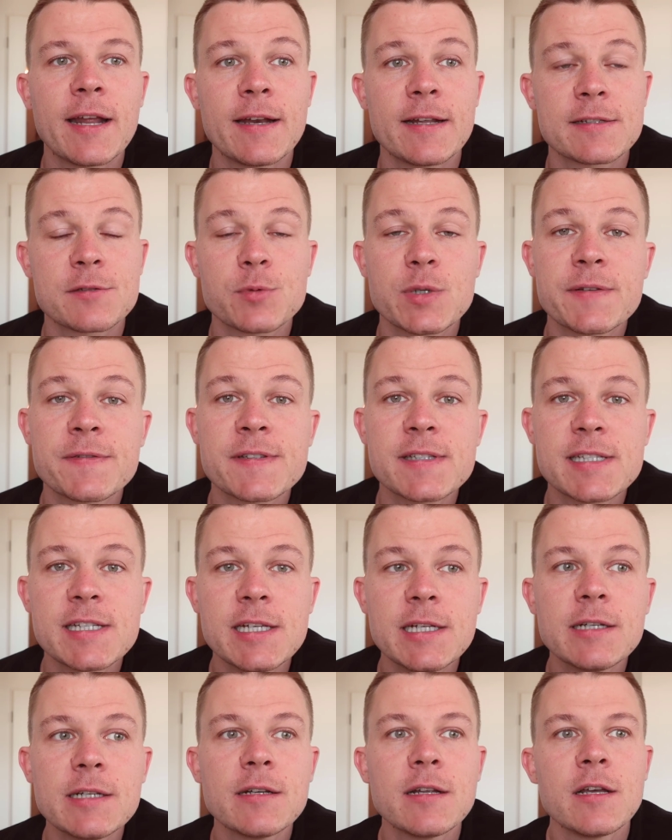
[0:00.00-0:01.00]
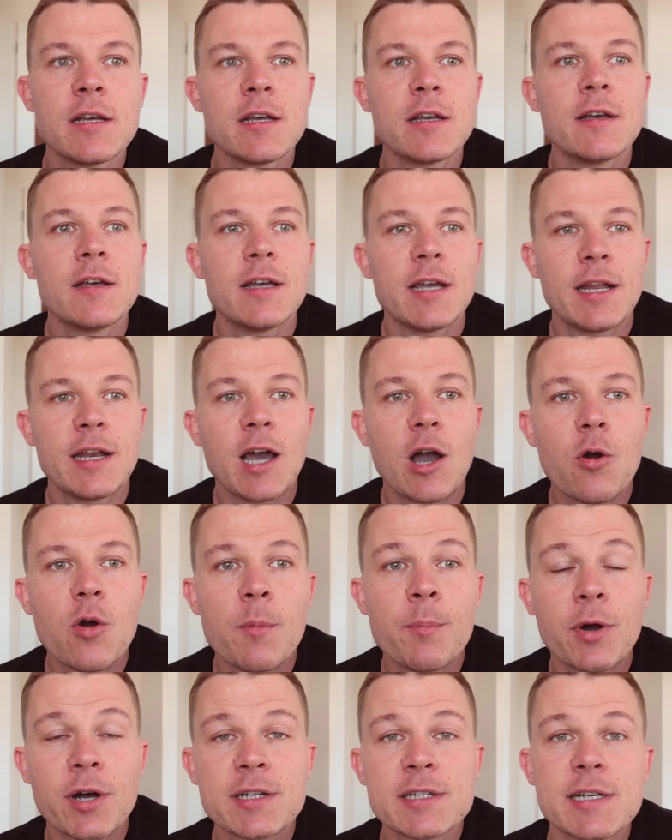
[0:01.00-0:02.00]
And as we've seen in
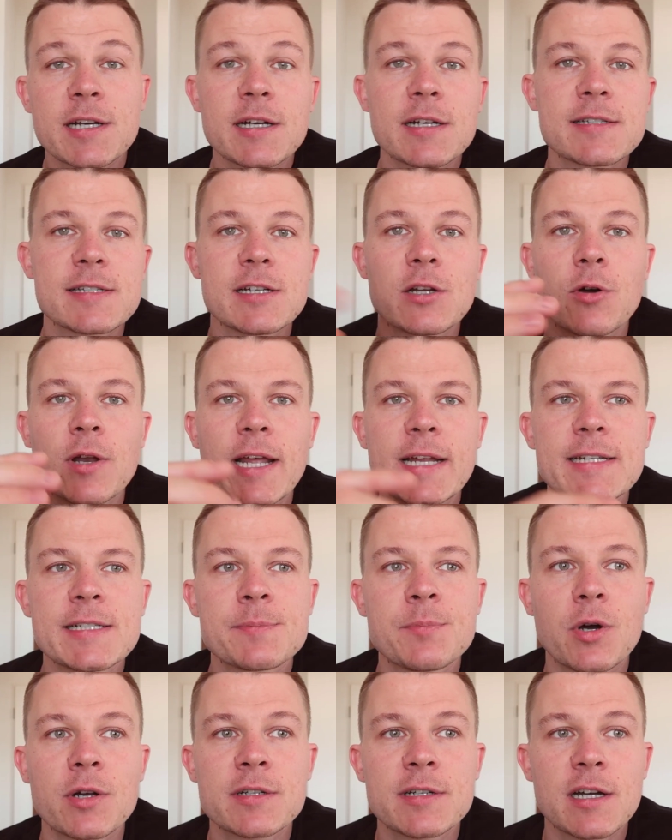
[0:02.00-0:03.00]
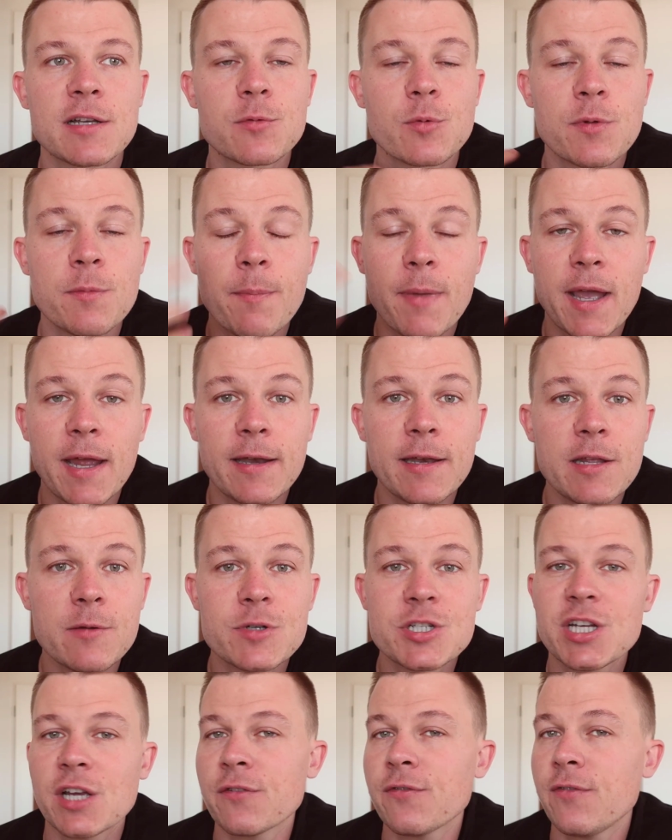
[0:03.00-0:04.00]
our podcast, in our latest podcast with Mandy,
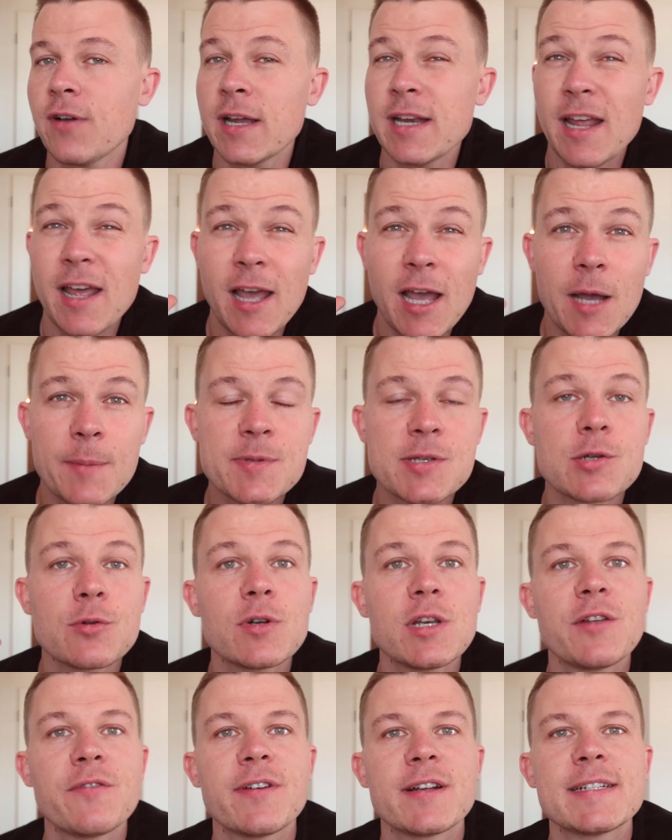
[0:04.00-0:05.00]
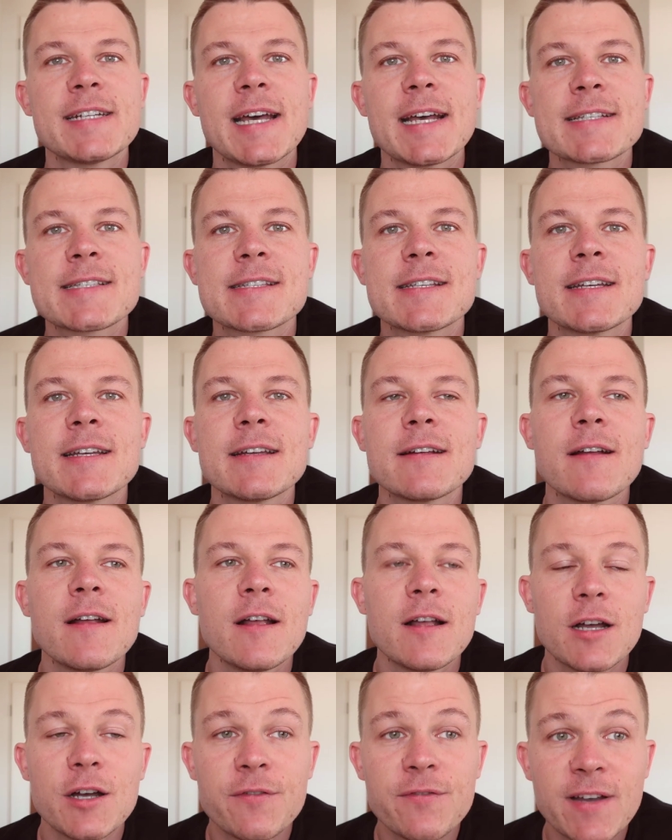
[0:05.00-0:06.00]
which I find absolutely
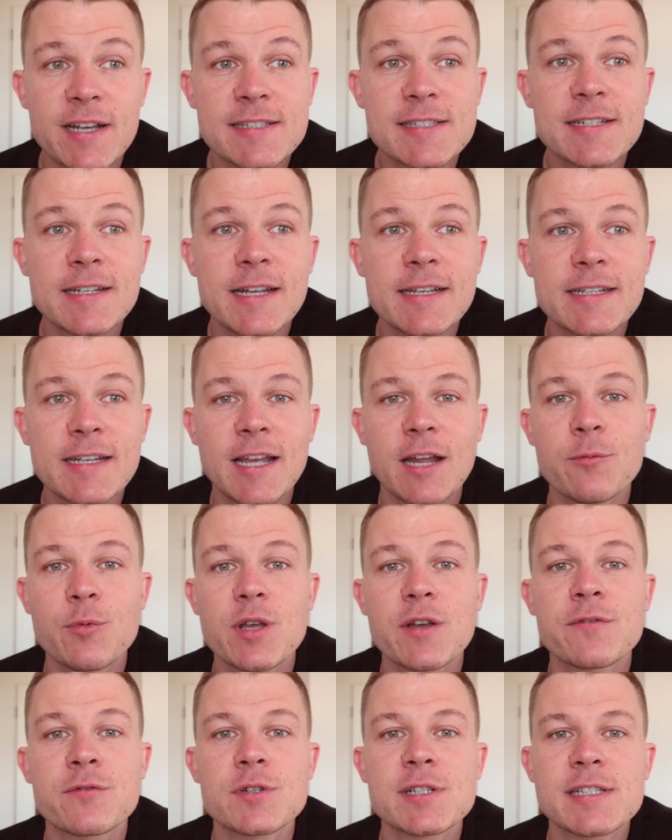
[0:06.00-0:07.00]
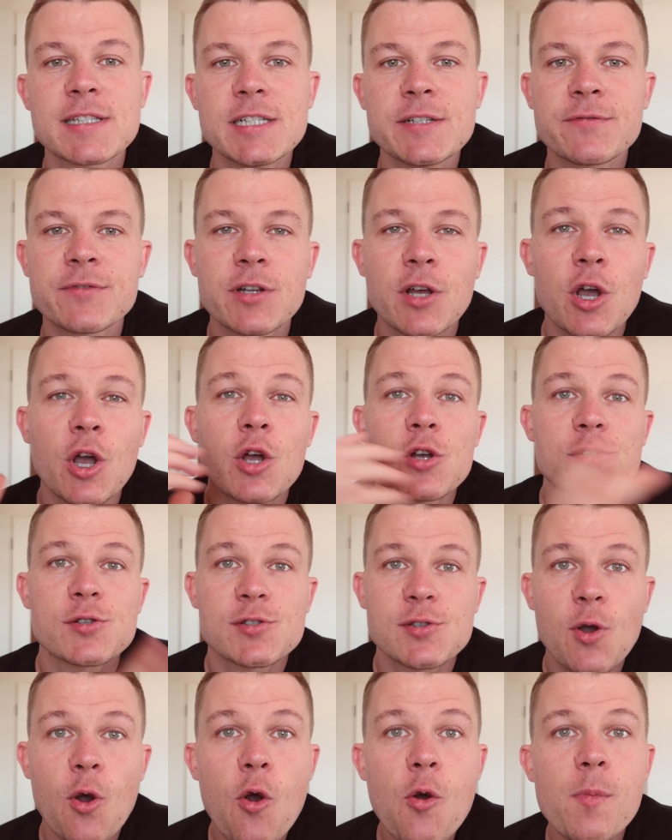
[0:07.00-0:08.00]
fascinating, and we have received
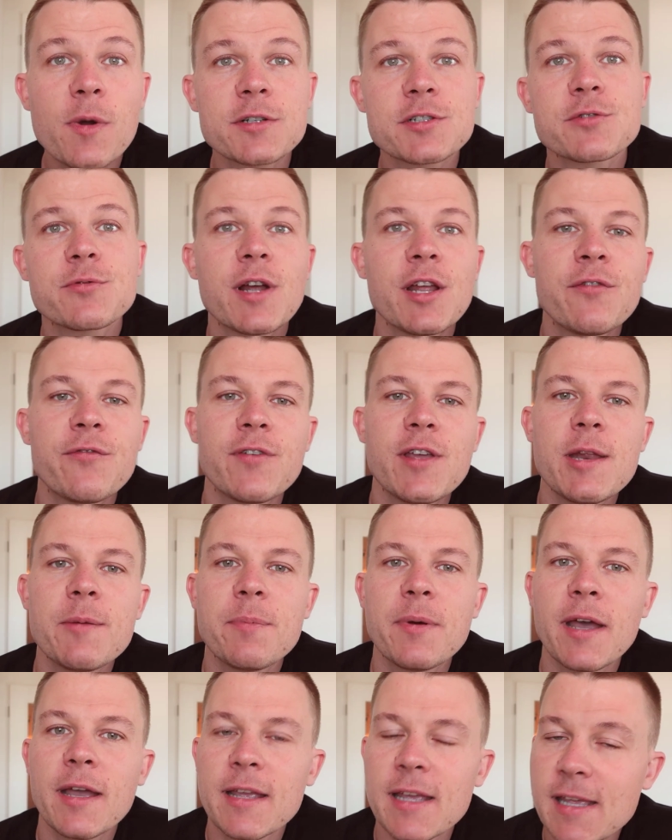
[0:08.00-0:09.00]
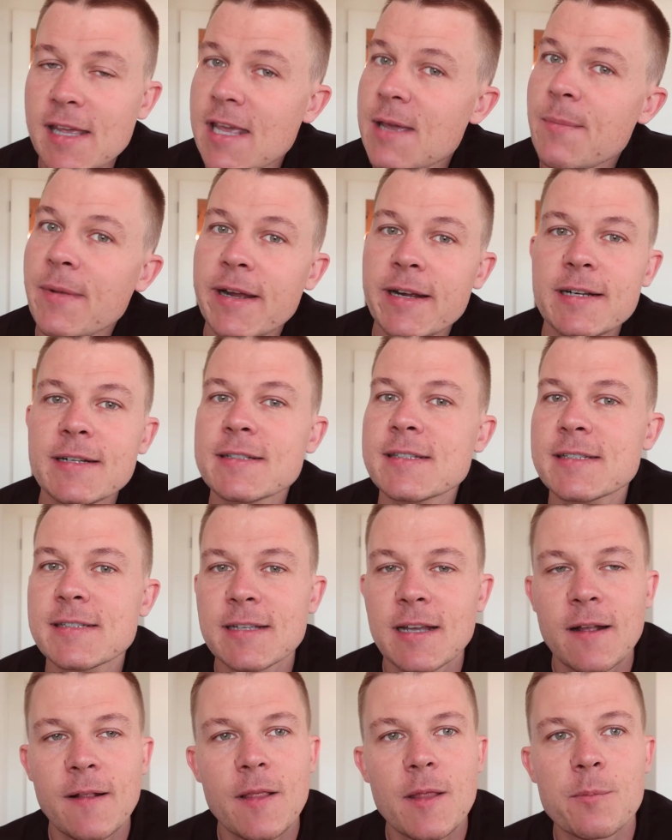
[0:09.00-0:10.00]
so much great feedback,
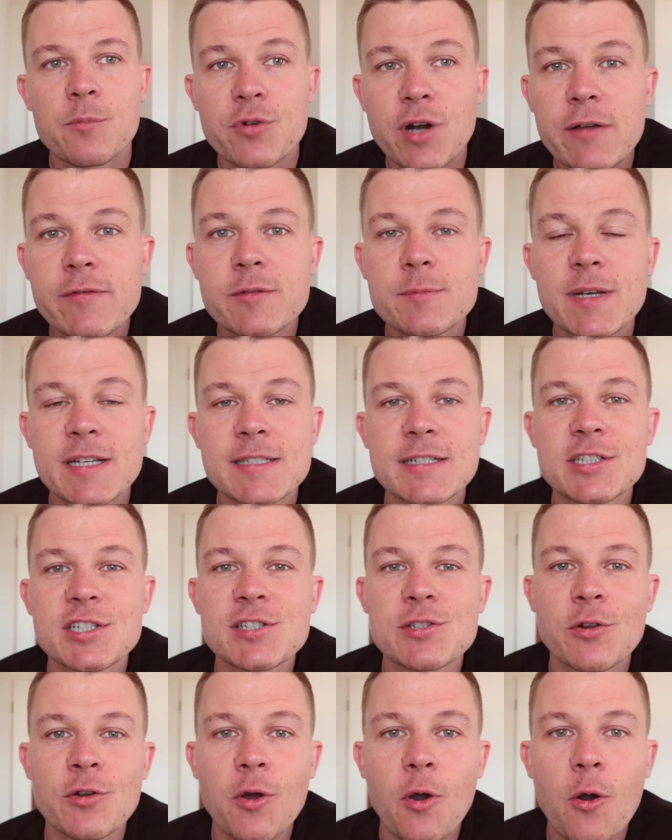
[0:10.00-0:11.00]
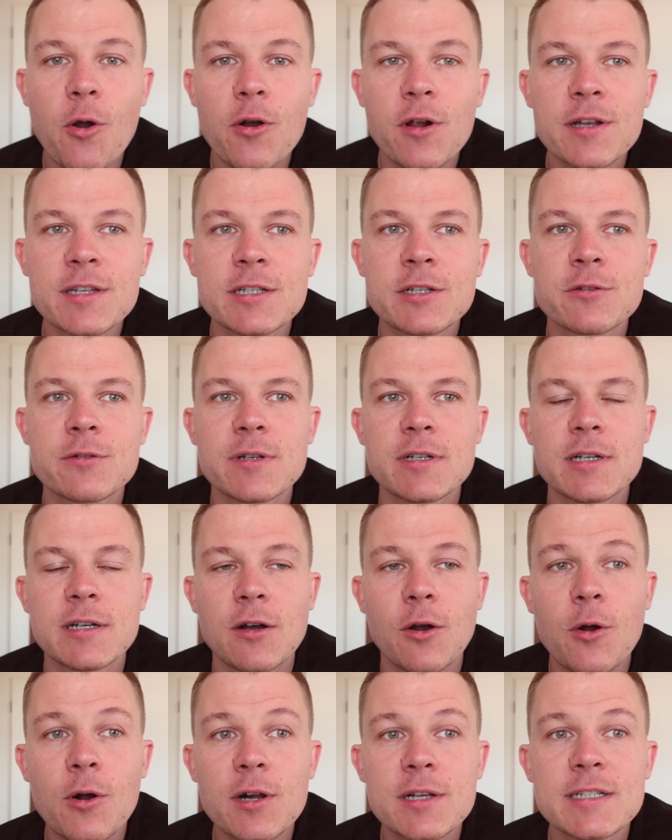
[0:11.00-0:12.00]
emails, private messages on all
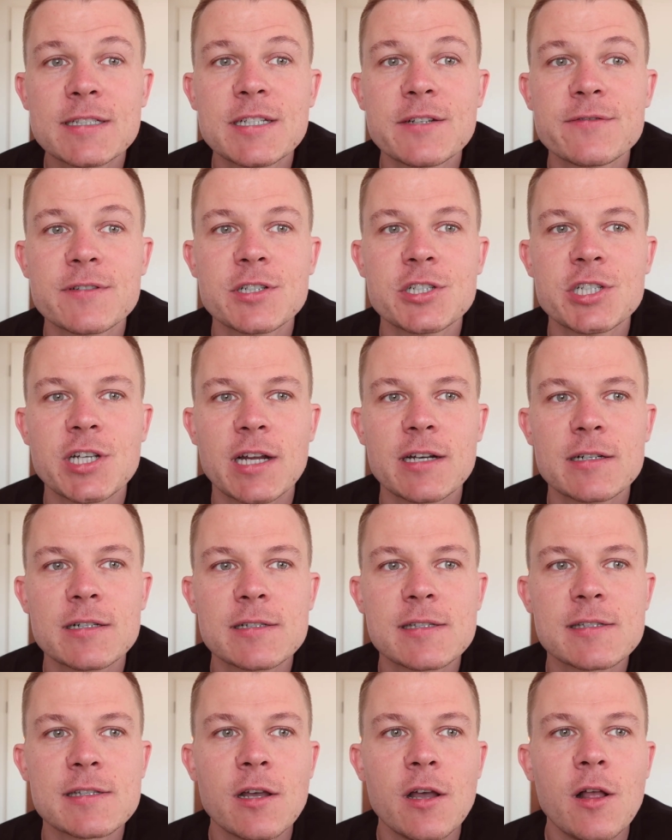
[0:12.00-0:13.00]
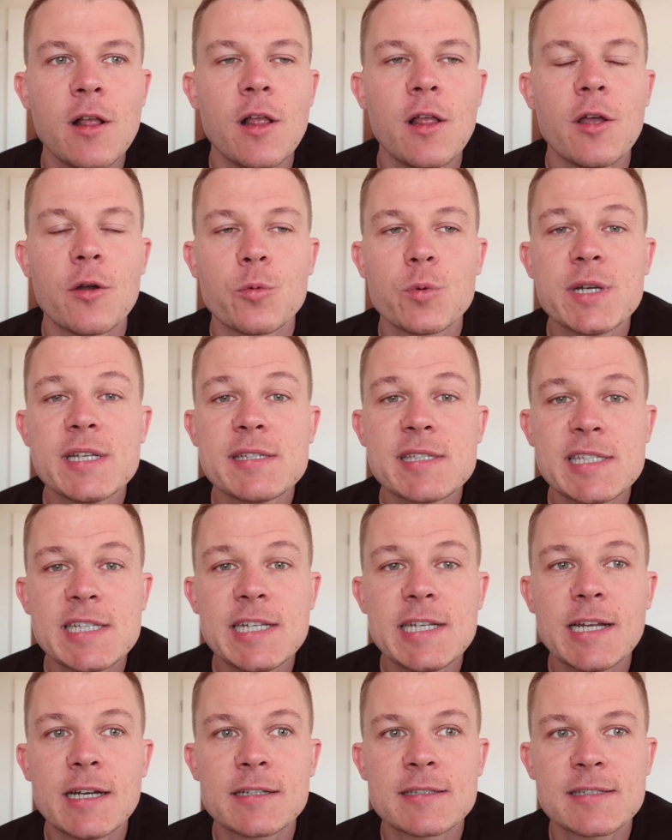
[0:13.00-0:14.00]
the different channels, we
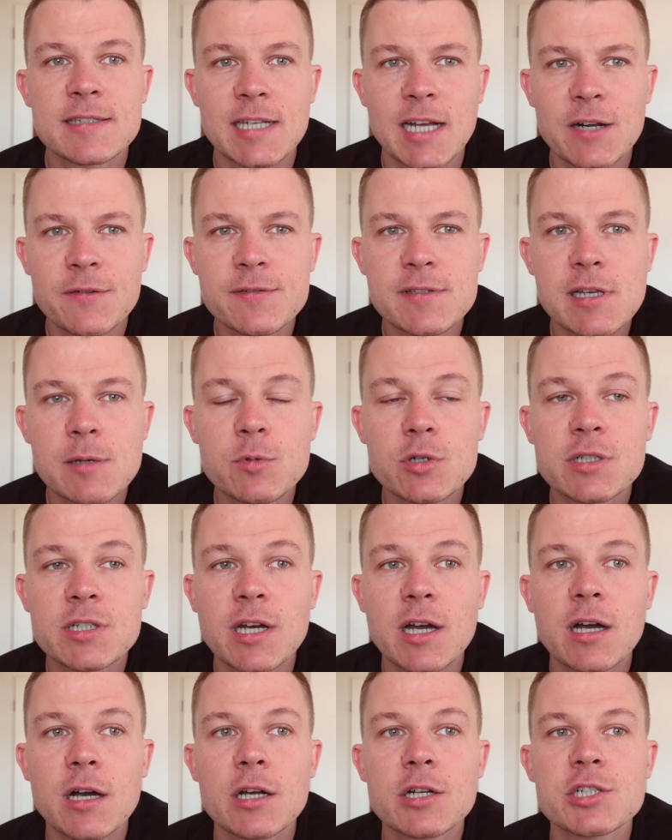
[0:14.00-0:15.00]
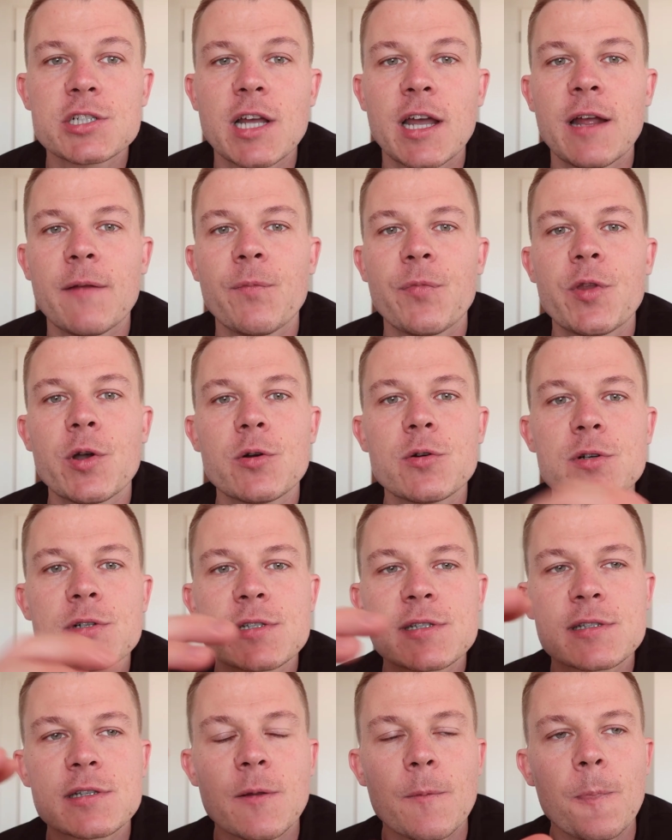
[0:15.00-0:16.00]
see that self-sabotage and
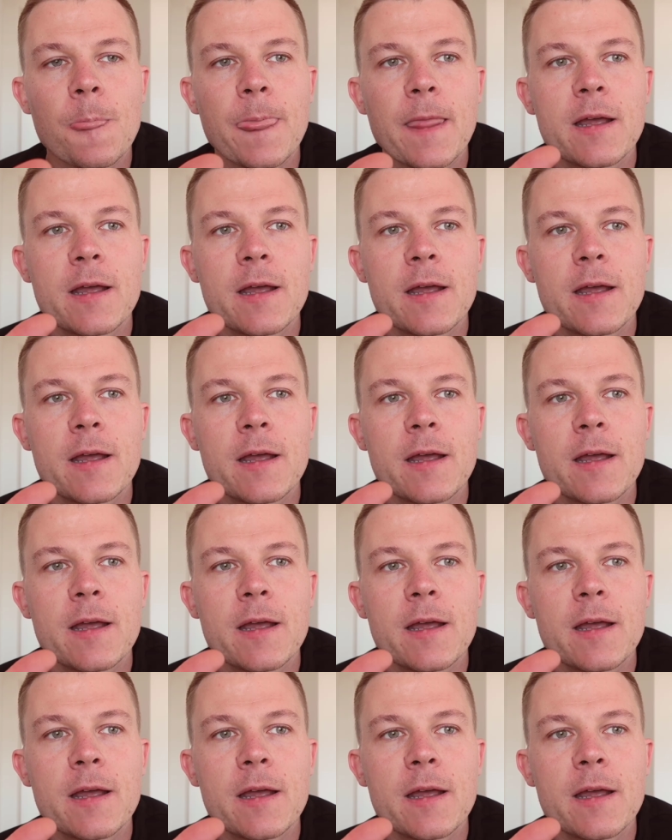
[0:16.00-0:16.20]
those